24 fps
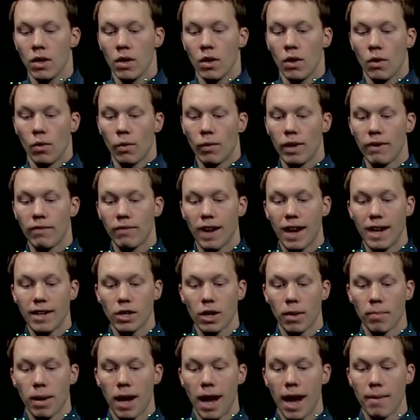We find
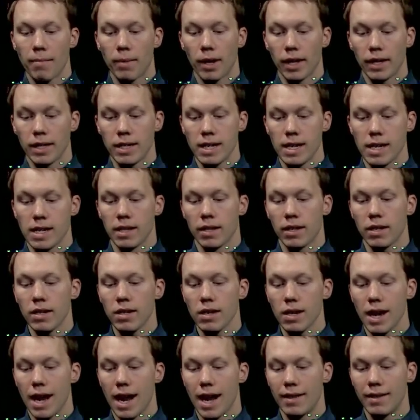our pi bond
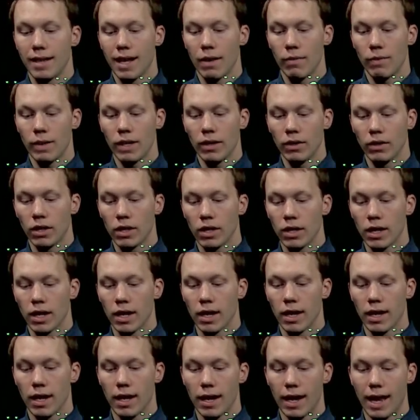here, and then we look
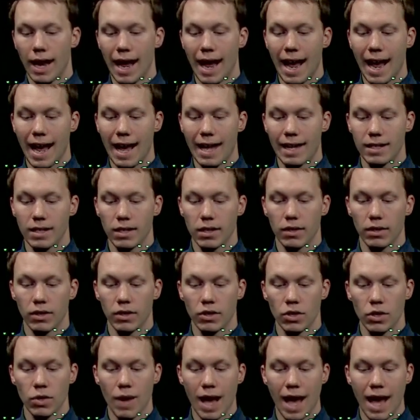at
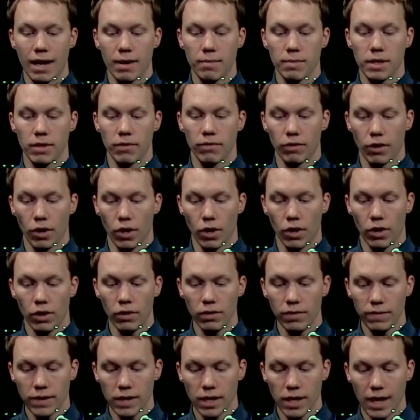the two atoms
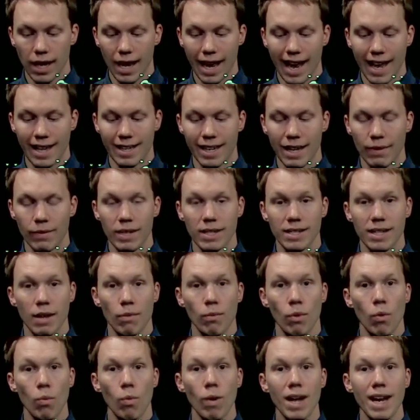involved, and then we say,
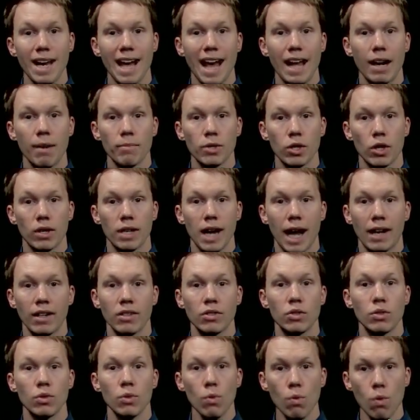well, what atoms are
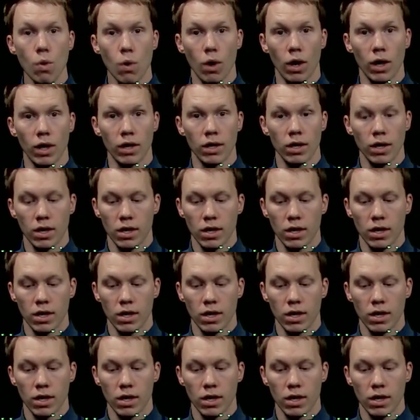next door